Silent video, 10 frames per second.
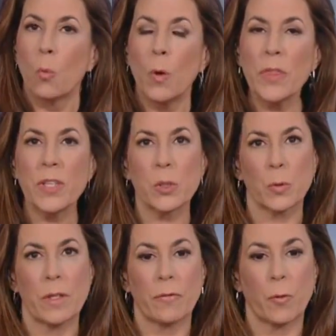What
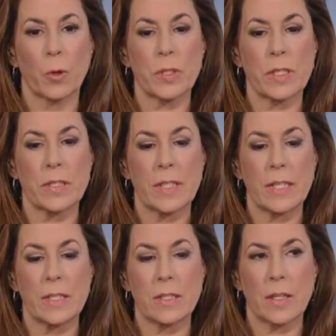this reinforces
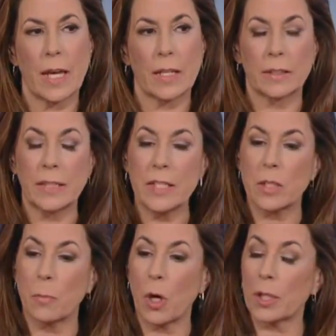is that at
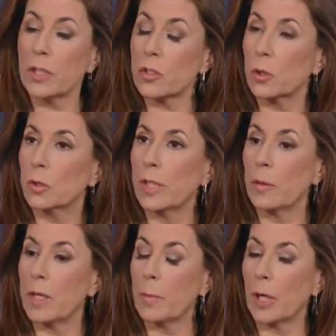least the market, certainly
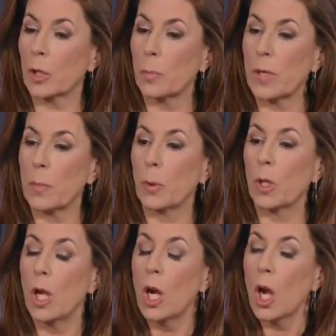the American
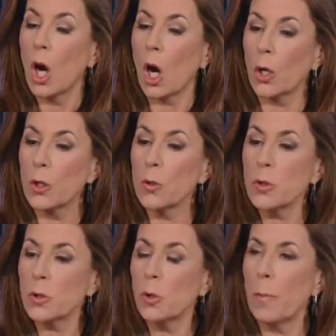people, are
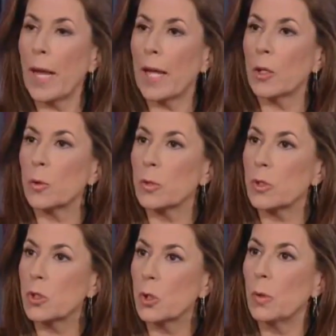used to a man who
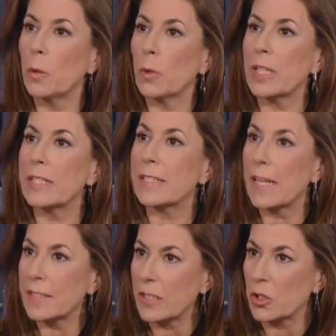is doing what he
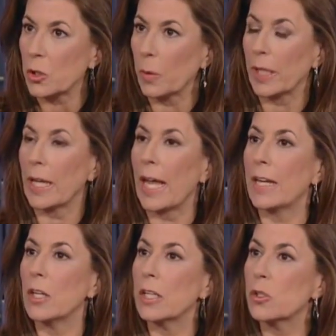says he's doing
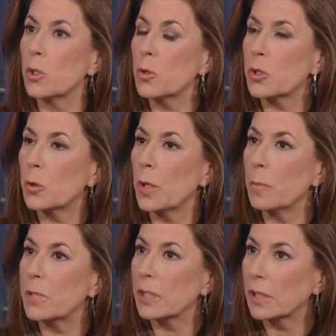and is used to
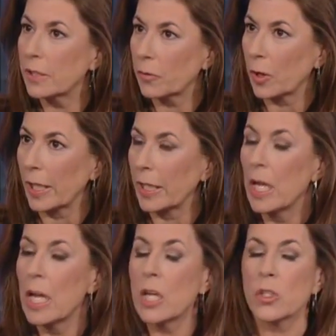him delivering.
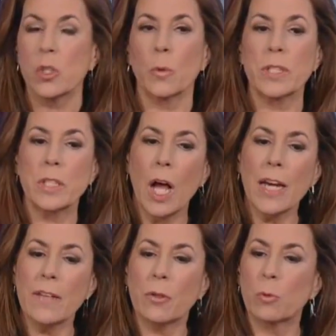So it's
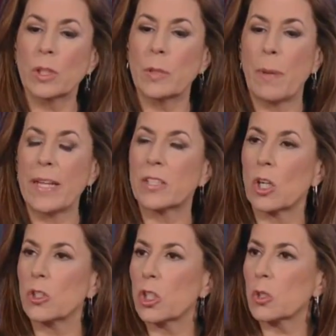not even really based
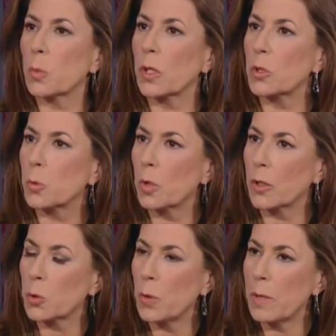on just what
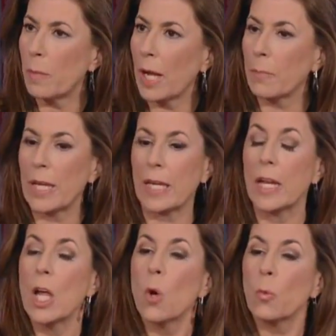a tweet might
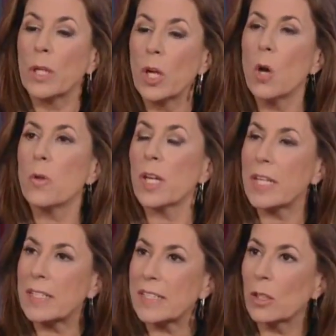mean. We know that
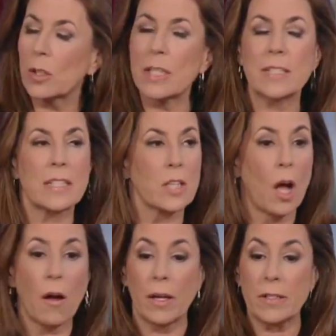he's serious, he's
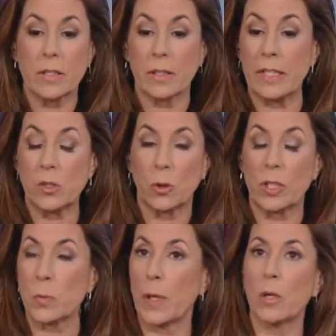
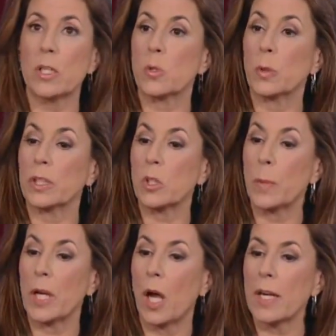transparent, he's willing to
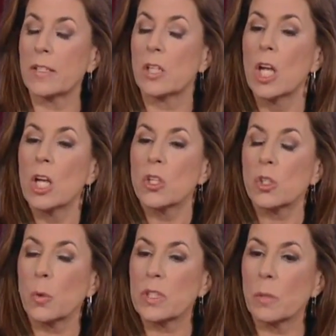be honest.
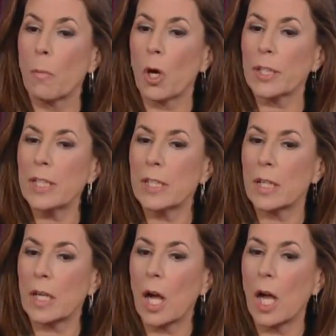So it's a market and
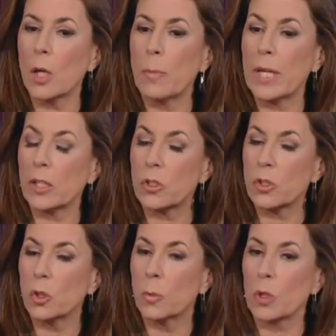an economy and
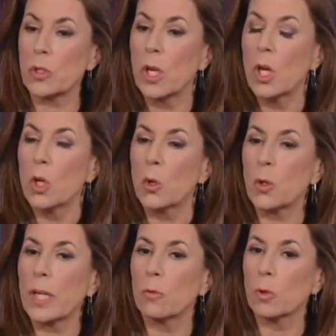consumers
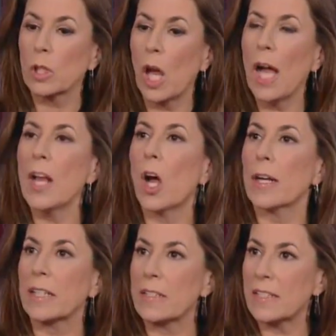who can rely
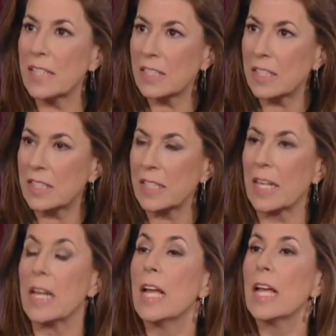on a
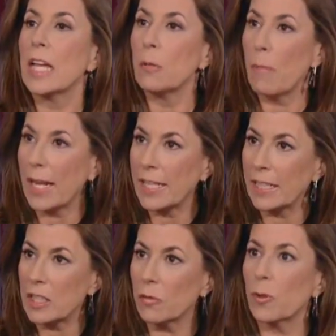consistency in
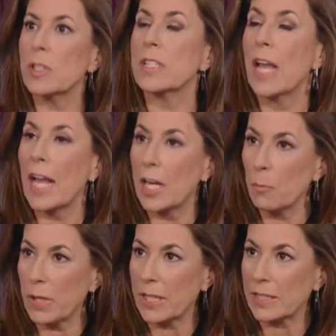making a difference and
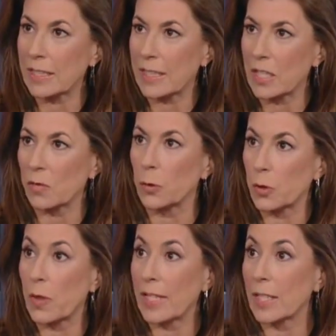in being successful.
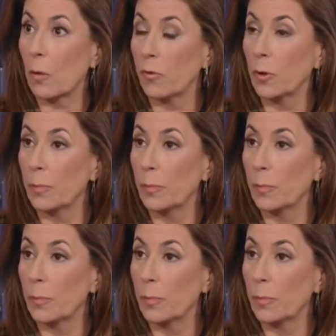So that's helpful.